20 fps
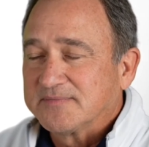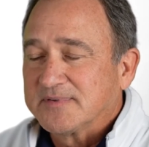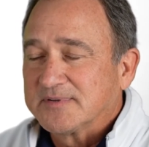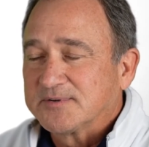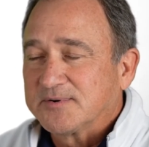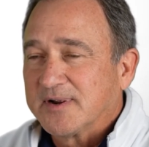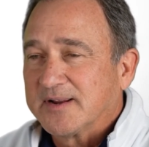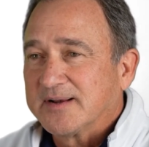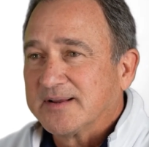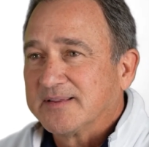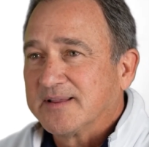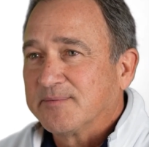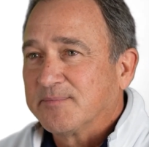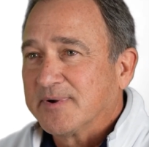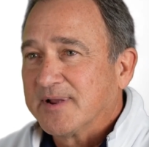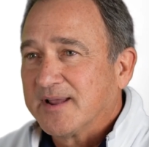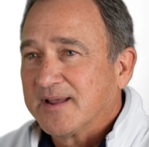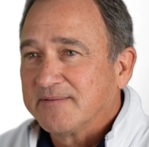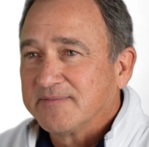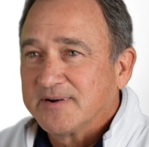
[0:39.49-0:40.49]
the training that we
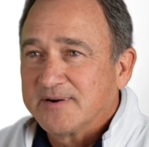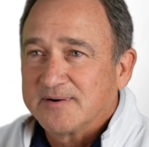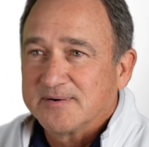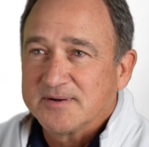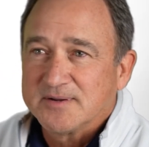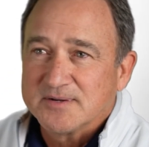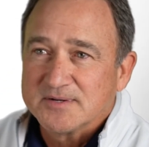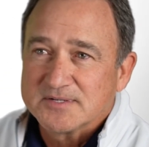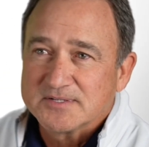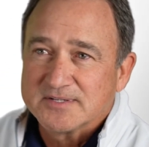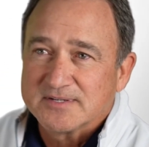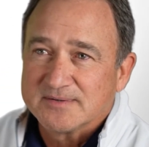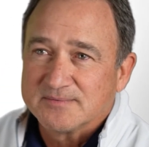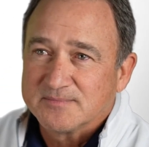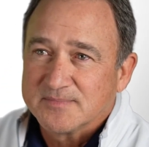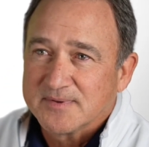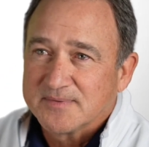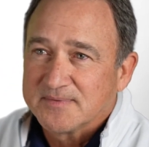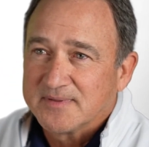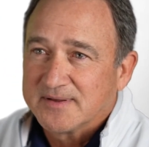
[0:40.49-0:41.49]
have here in Houston
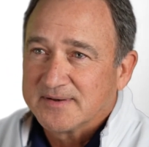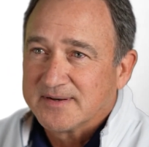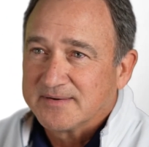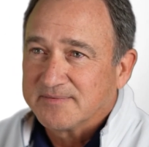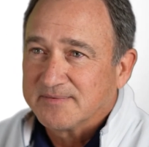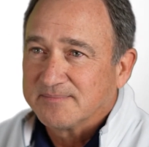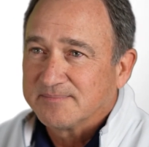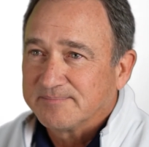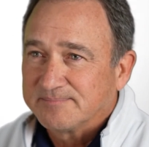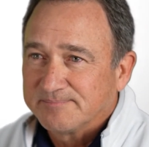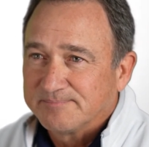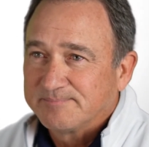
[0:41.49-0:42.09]
with uh, different